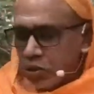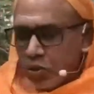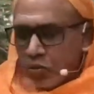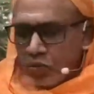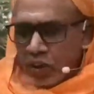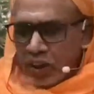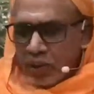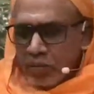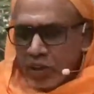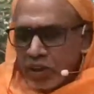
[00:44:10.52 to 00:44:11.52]
So what
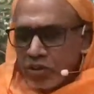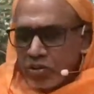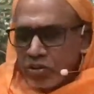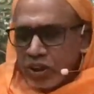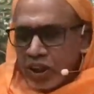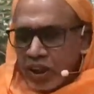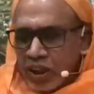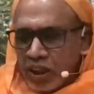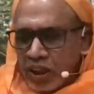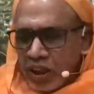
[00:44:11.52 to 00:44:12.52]
I am trying to
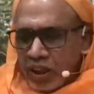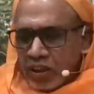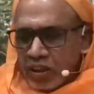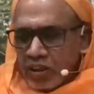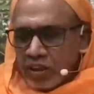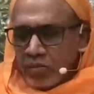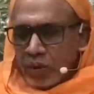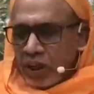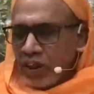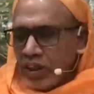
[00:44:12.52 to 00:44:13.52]
say, the
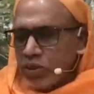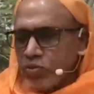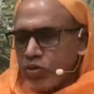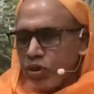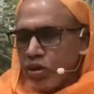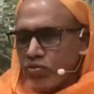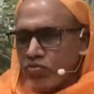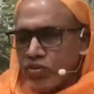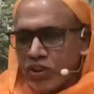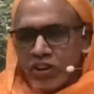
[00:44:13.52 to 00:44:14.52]
mind is full
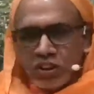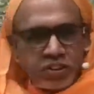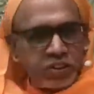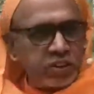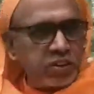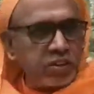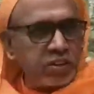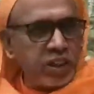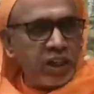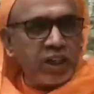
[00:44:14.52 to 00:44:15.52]
of words
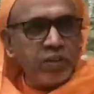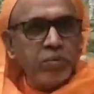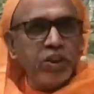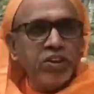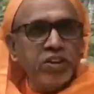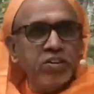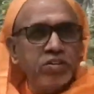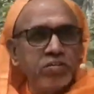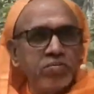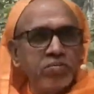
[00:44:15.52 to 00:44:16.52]
and
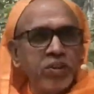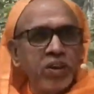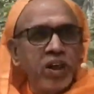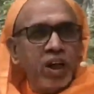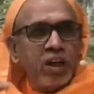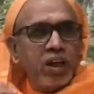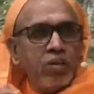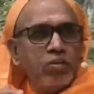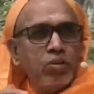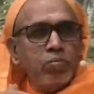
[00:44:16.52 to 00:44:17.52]
images. And
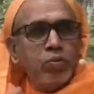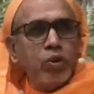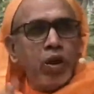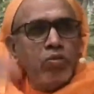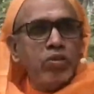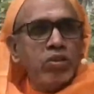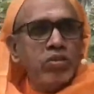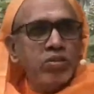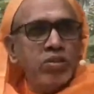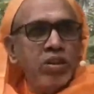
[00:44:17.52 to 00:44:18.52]
now you pull out
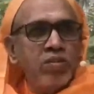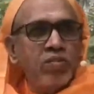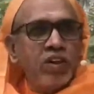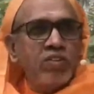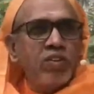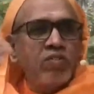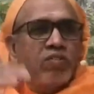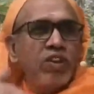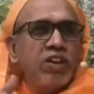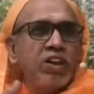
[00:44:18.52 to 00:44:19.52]

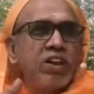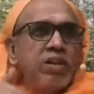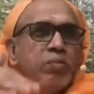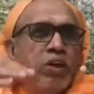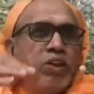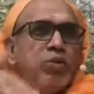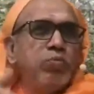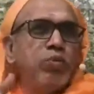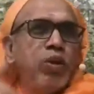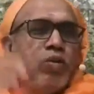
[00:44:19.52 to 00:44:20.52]
whatever word and image
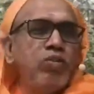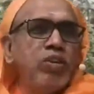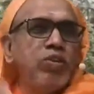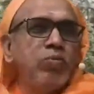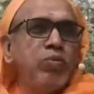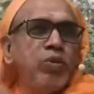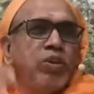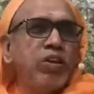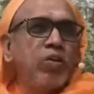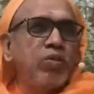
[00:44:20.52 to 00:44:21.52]
you pull out, you
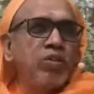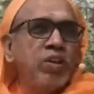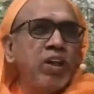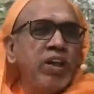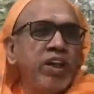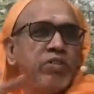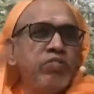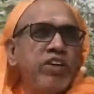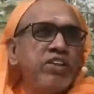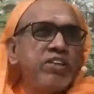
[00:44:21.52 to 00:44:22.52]
pull it out. It
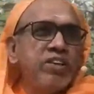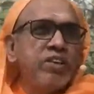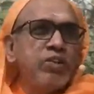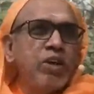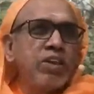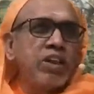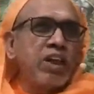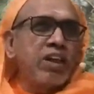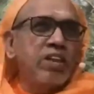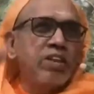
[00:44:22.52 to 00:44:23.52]
fits, you are
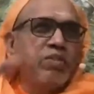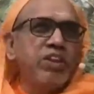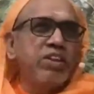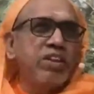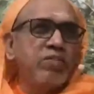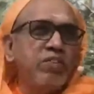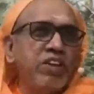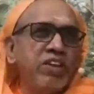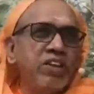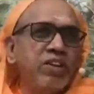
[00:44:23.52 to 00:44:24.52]
great. If it doesn't
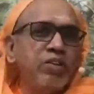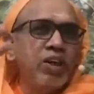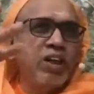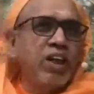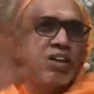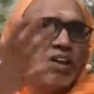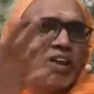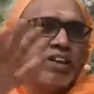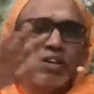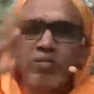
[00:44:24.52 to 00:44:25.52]
fit, you are not
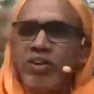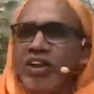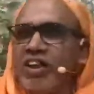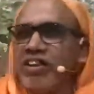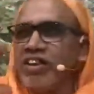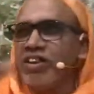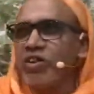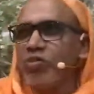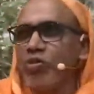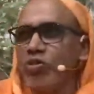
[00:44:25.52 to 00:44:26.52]
great. Something like
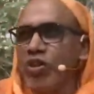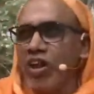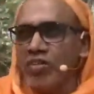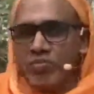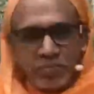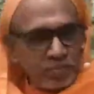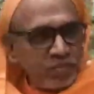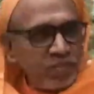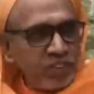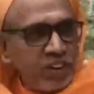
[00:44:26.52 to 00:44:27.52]
that, it goes on.
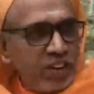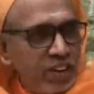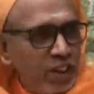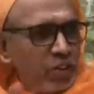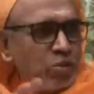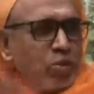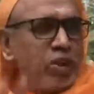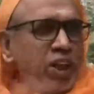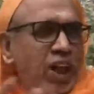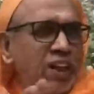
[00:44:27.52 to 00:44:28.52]
There is
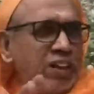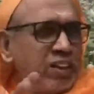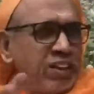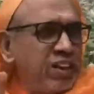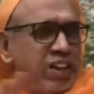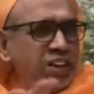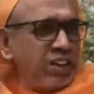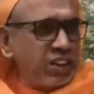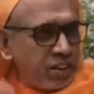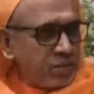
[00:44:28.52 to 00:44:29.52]
no reality in
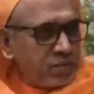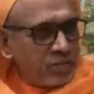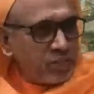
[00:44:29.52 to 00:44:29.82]
anything.